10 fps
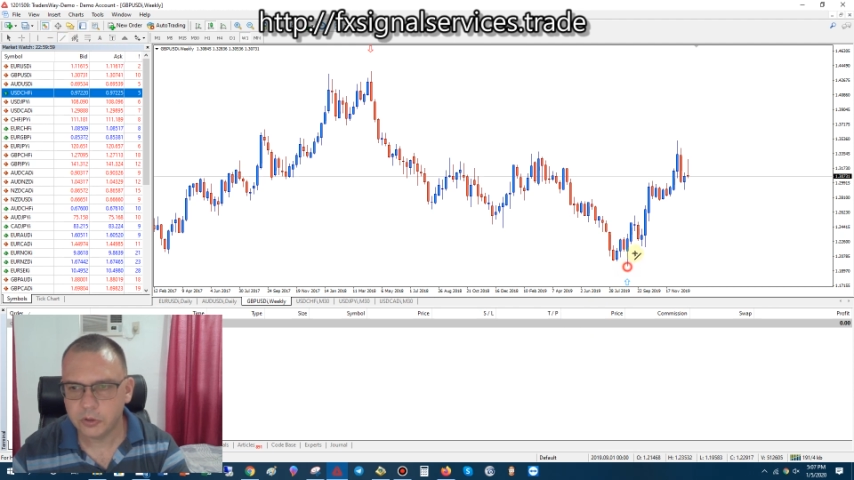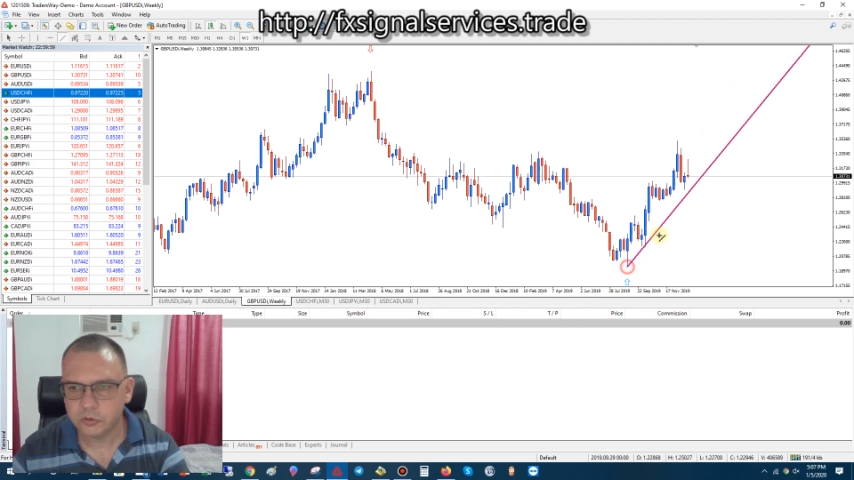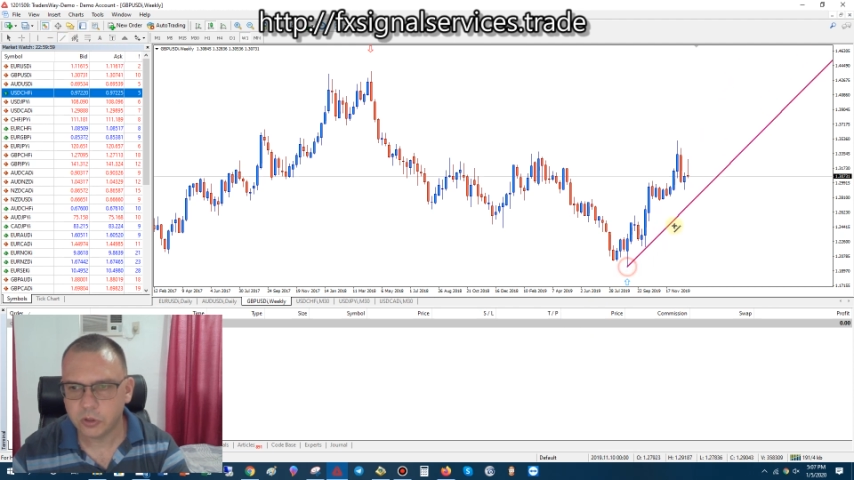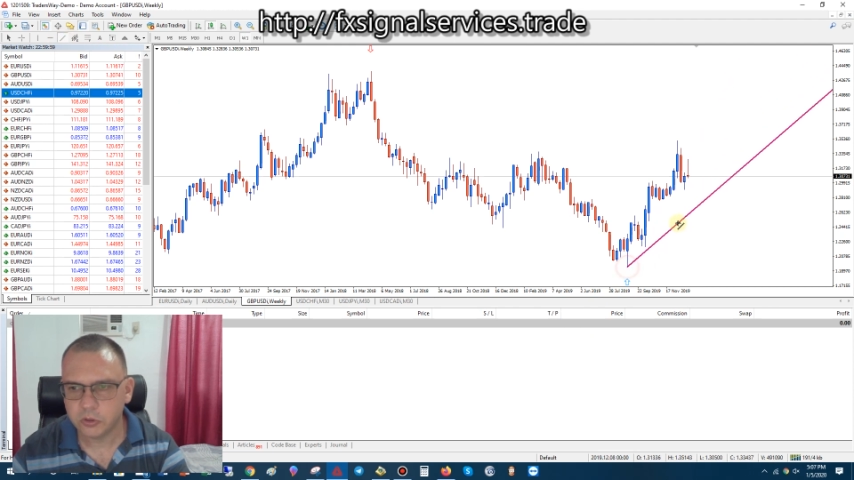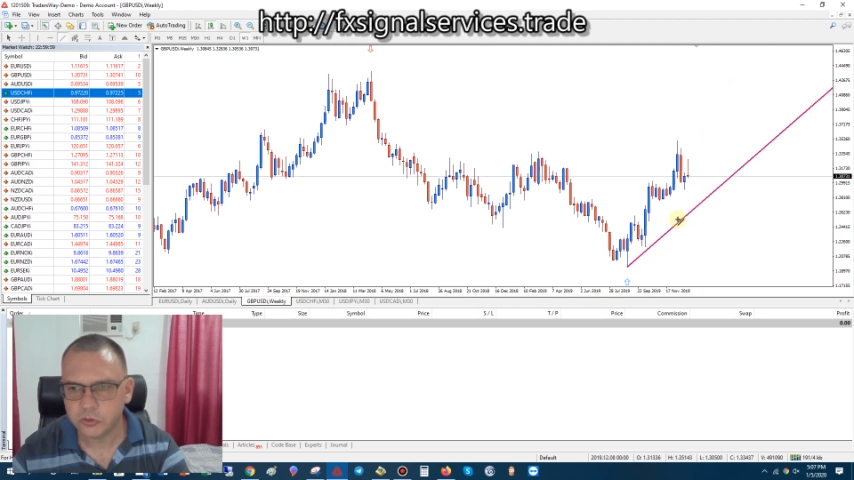and
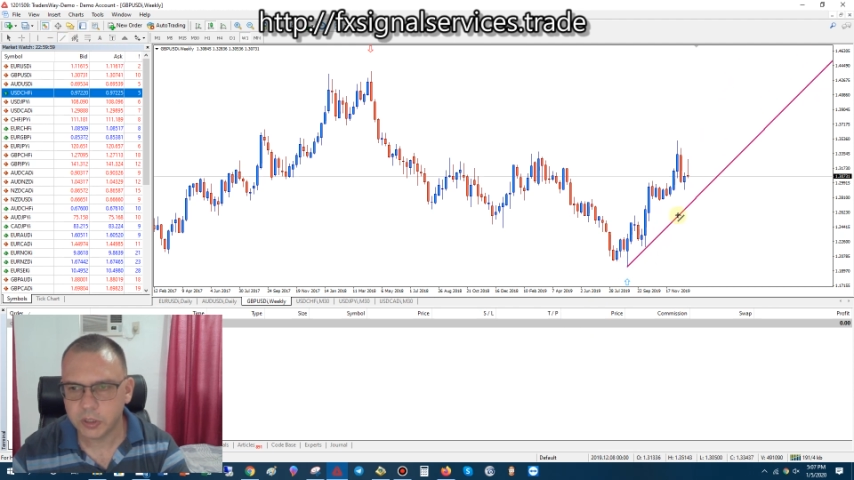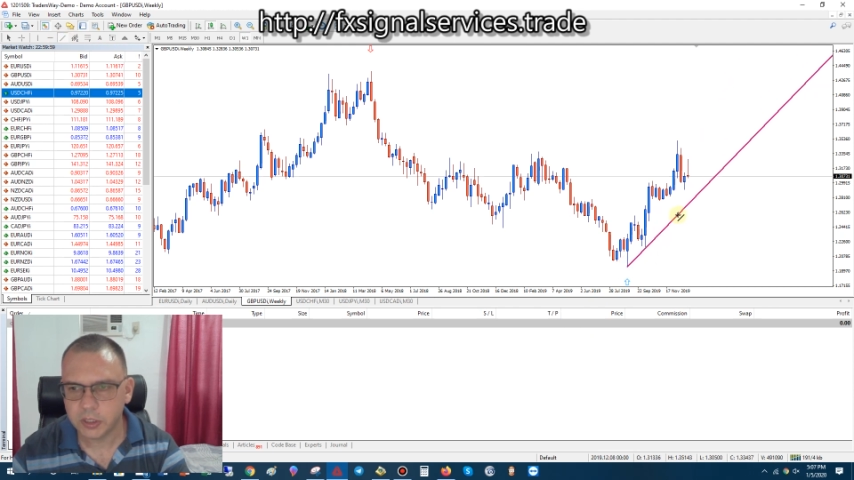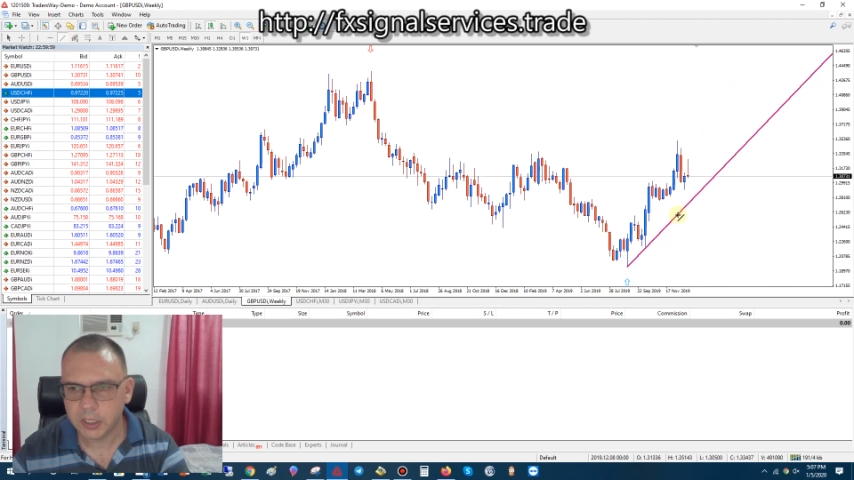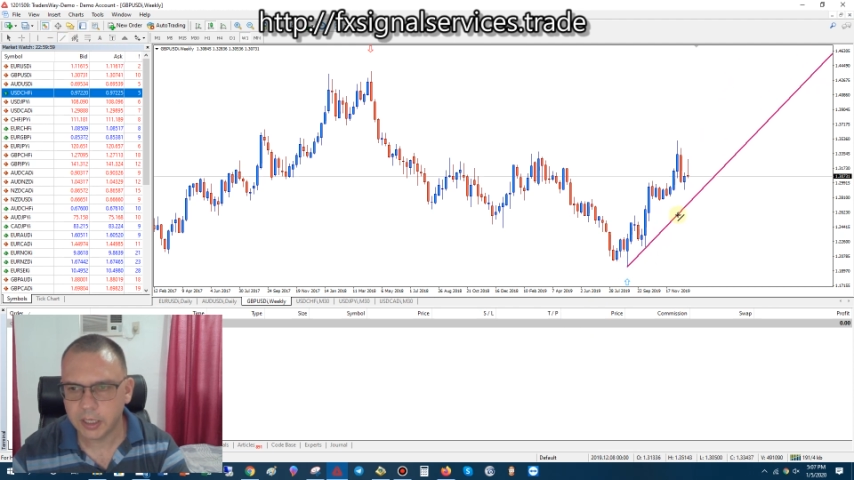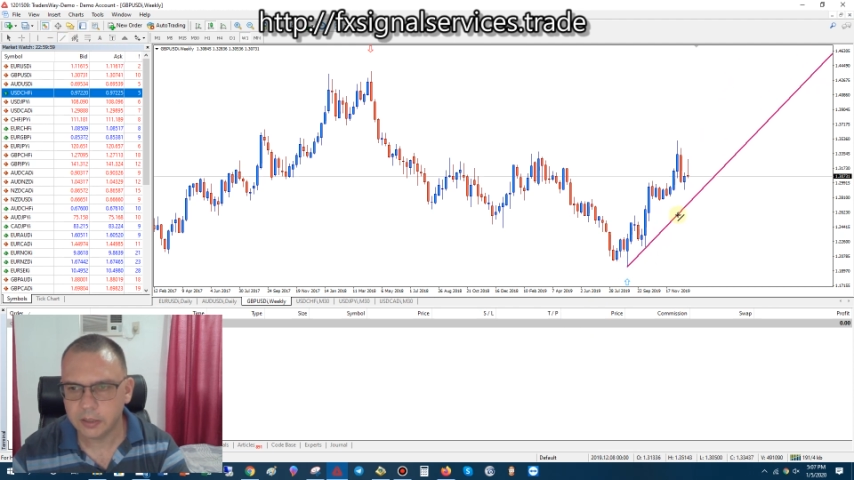draw a
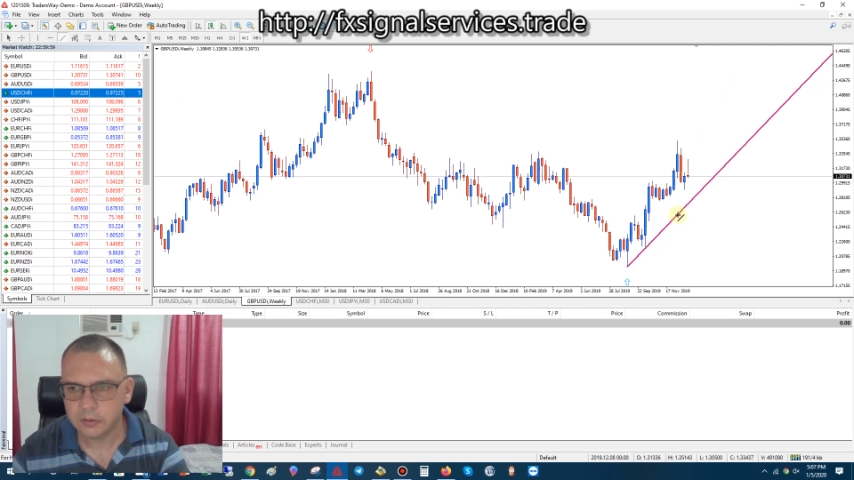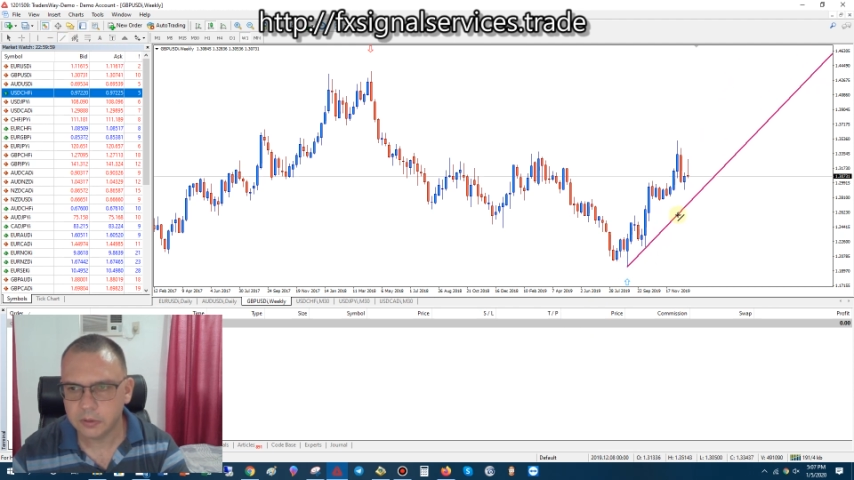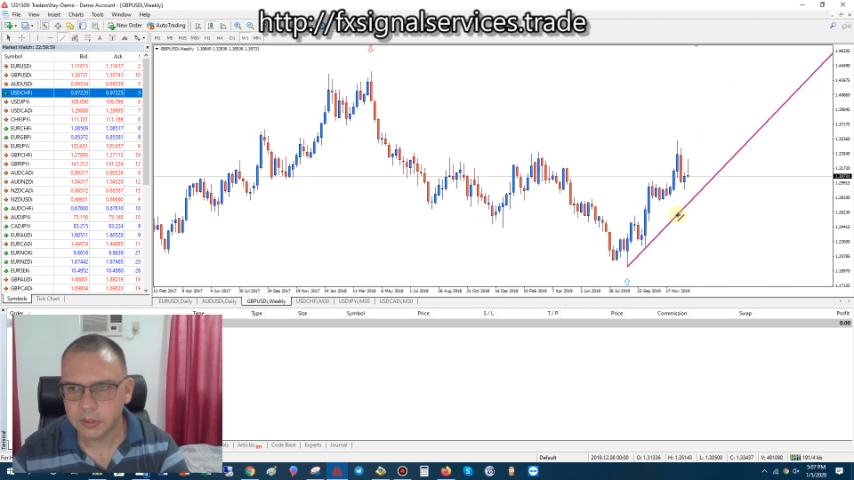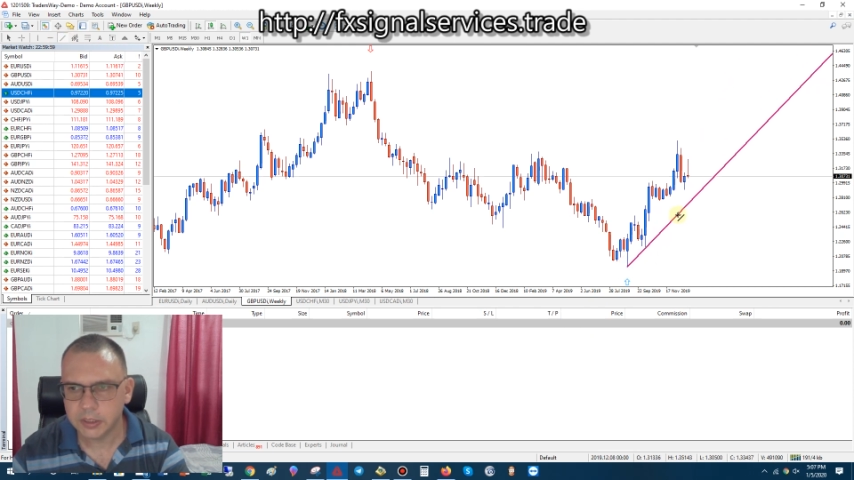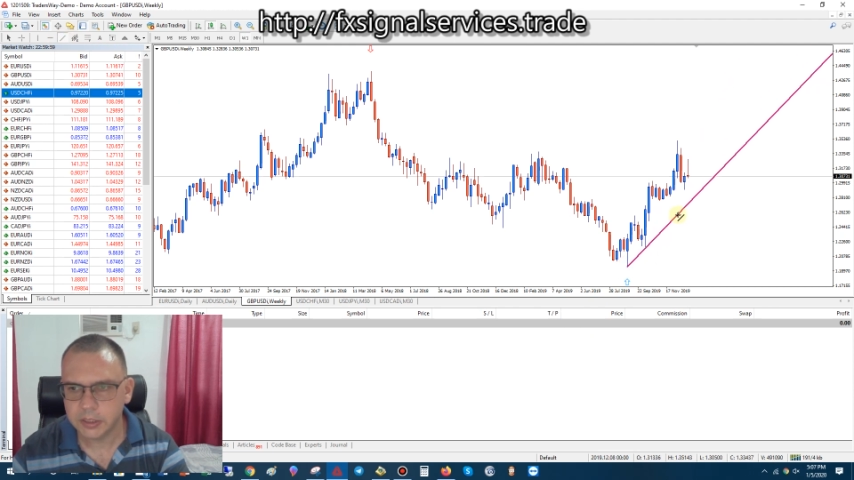trend line,
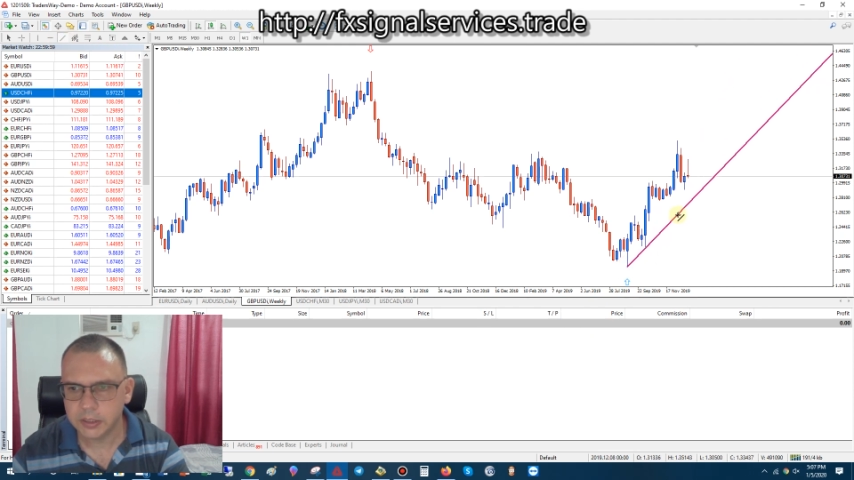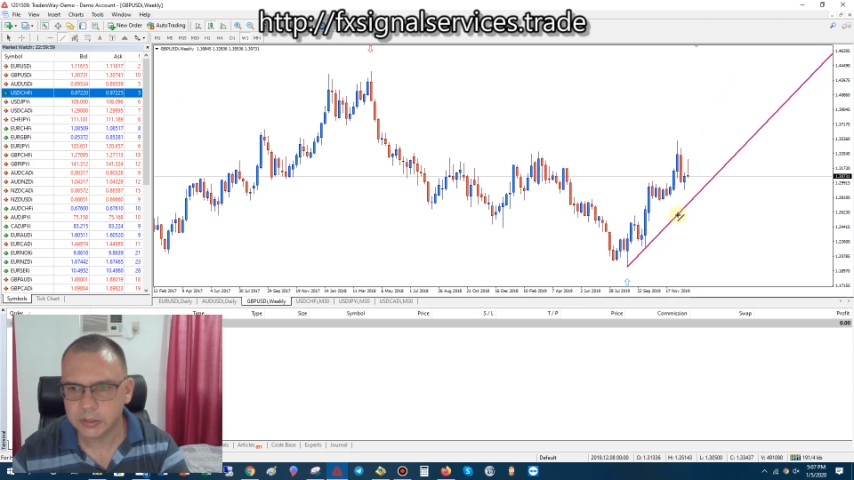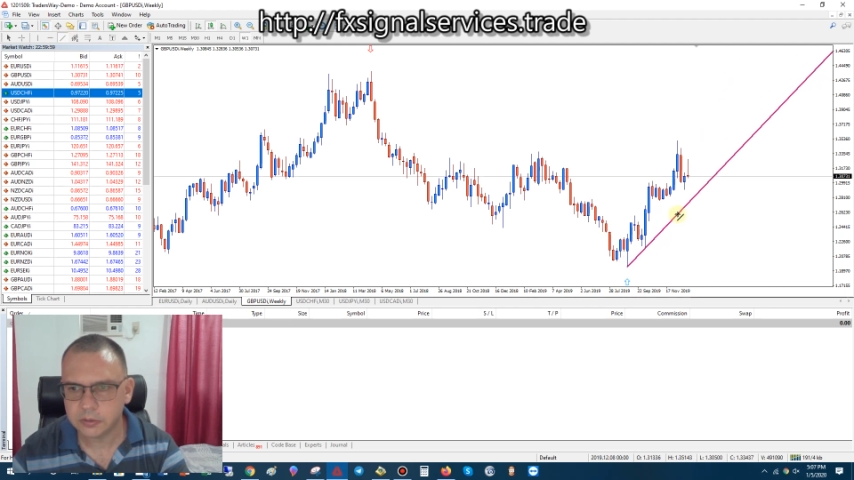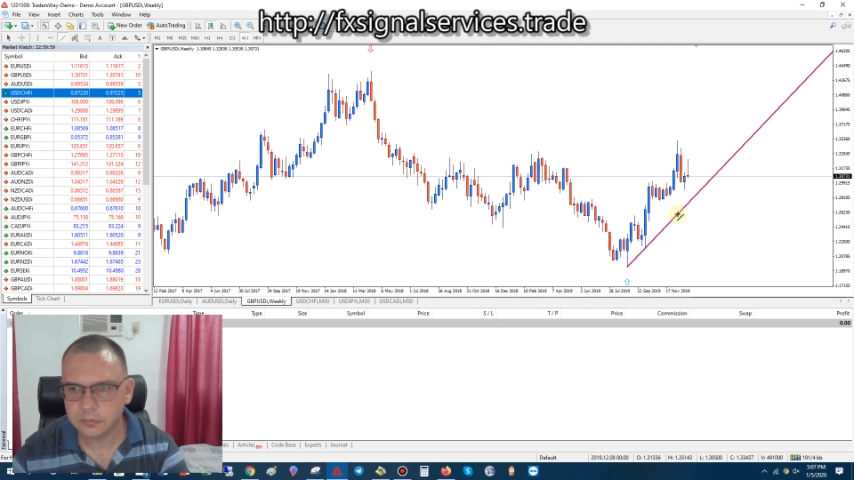look at this.